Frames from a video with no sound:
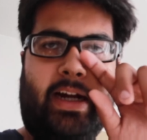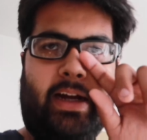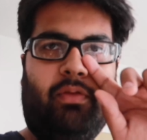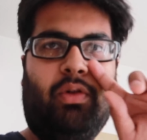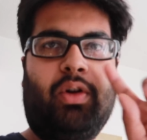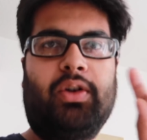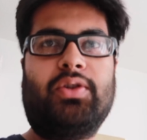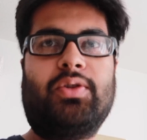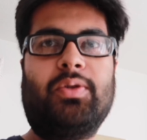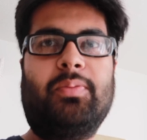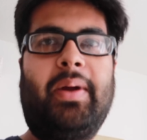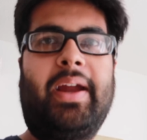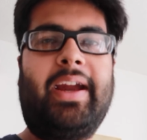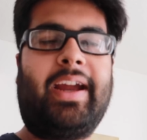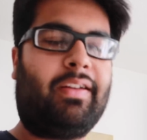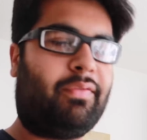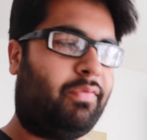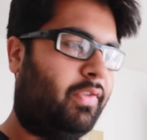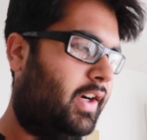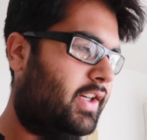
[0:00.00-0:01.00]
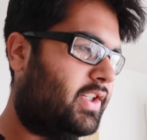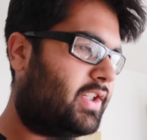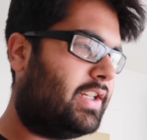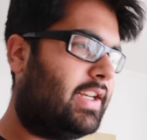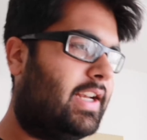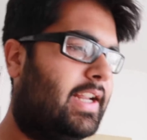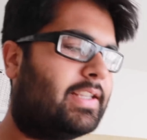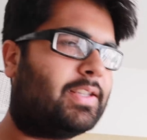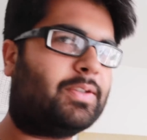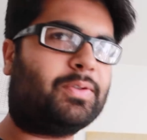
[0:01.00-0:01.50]
I want to make it
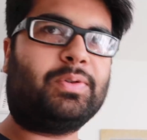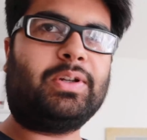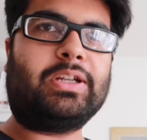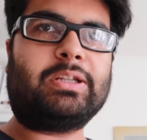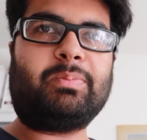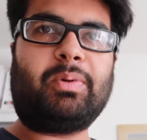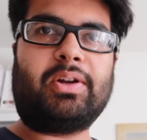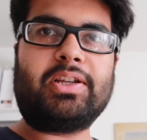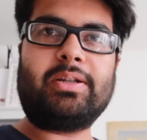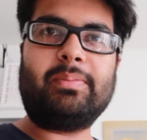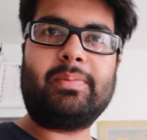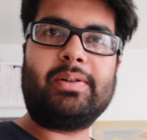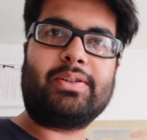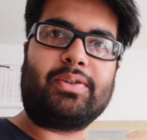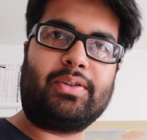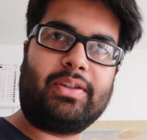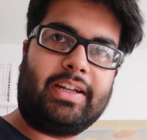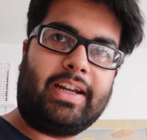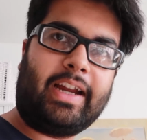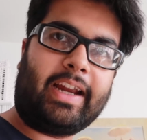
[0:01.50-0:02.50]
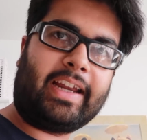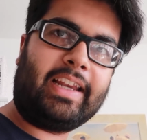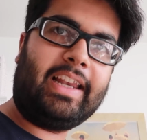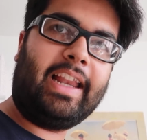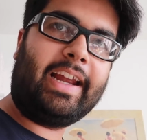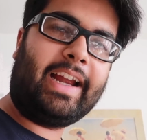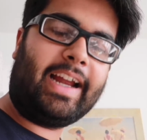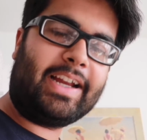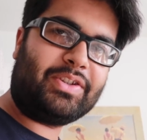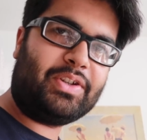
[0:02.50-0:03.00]
functional as soon as possible so that I can
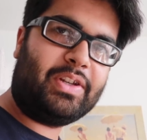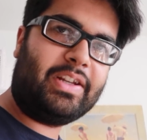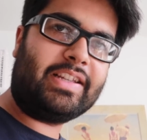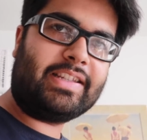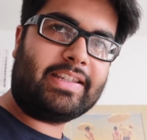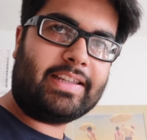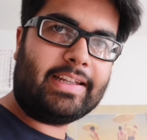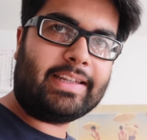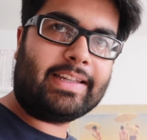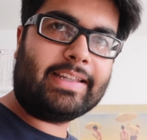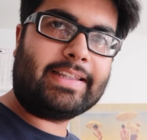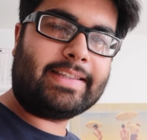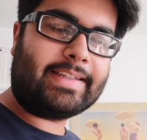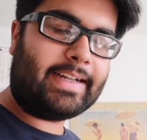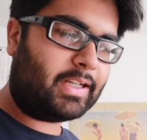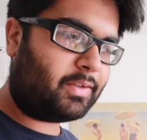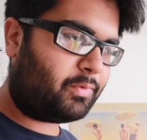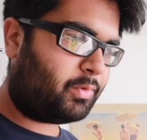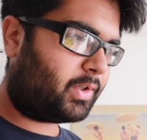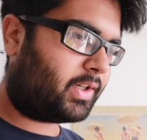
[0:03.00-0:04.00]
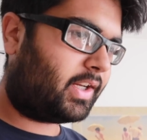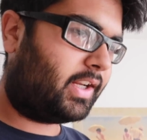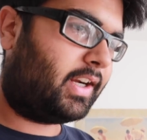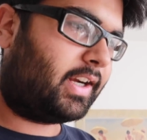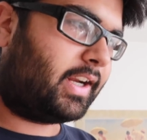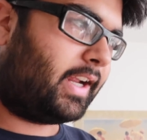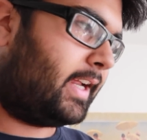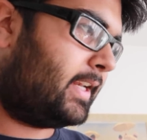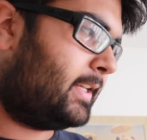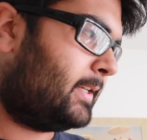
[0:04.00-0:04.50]
like actually sit and start working
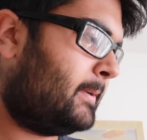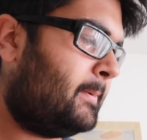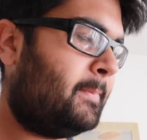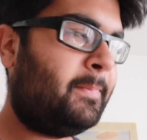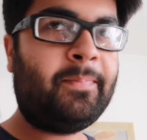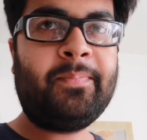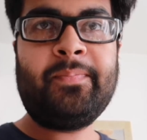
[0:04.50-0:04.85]
again.